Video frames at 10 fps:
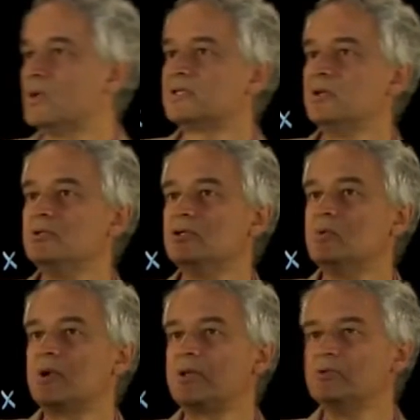What's
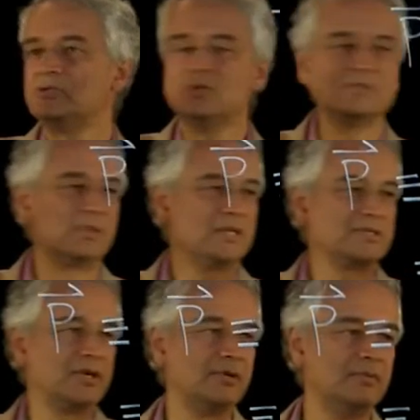Q2? Well, Q2 is
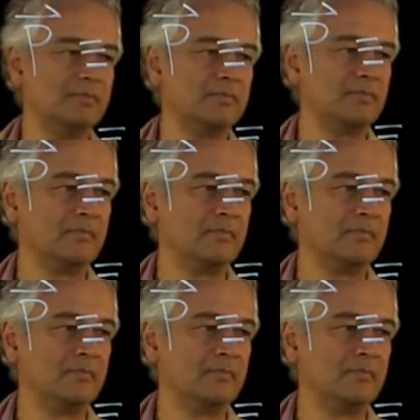plus Q.